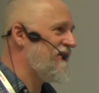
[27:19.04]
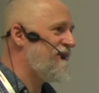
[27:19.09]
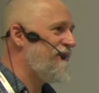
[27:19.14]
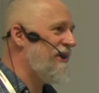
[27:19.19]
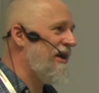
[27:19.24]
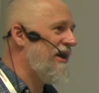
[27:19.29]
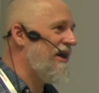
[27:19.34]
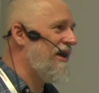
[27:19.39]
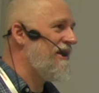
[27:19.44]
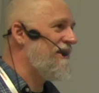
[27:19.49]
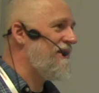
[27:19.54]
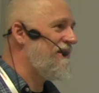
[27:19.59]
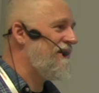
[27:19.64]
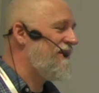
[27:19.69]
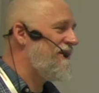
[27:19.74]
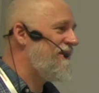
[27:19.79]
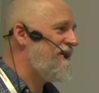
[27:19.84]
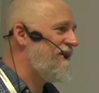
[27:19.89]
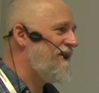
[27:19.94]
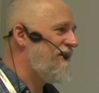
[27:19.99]
display it,
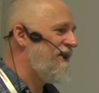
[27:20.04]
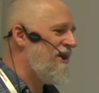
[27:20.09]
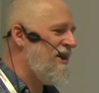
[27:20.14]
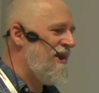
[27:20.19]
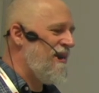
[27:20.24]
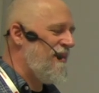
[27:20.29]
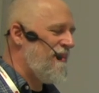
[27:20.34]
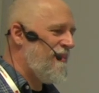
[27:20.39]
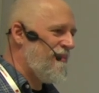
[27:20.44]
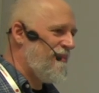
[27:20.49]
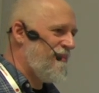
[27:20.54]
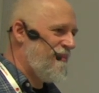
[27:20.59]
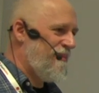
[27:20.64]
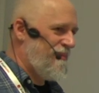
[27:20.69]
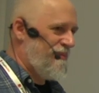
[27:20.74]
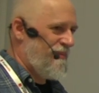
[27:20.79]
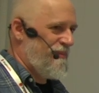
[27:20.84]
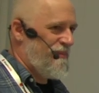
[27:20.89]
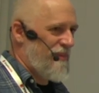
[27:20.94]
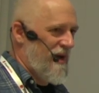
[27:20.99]

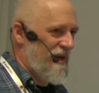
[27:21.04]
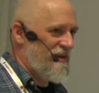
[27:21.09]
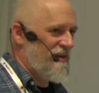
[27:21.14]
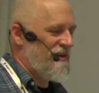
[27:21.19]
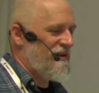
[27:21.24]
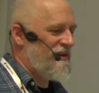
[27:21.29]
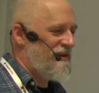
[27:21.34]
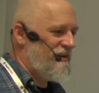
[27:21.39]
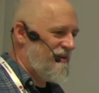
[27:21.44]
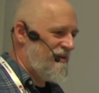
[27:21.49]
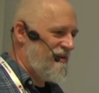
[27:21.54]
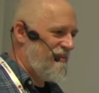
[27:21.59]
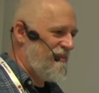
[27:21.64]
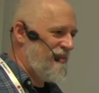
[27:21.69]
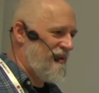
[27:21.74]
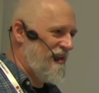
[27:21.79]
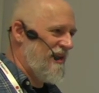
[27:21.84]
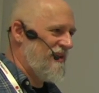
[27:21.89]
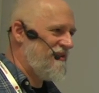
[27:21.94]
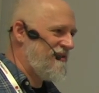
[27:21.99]
button
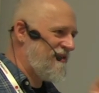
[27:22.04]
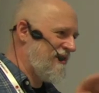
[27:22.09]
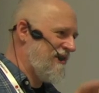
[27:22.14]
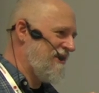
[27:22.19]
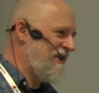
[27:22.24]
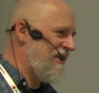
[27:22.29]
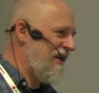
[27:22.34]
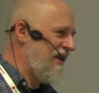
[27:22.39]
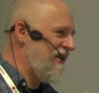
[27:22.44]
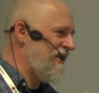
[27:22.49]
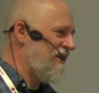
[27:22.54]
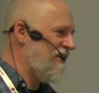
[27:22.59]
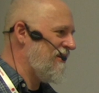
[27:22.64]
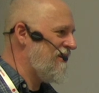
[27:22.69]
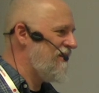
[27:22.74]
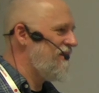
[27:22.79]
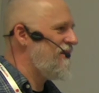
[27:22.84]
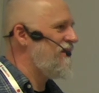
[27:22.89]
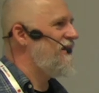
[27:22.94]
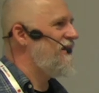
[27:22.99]
plus container,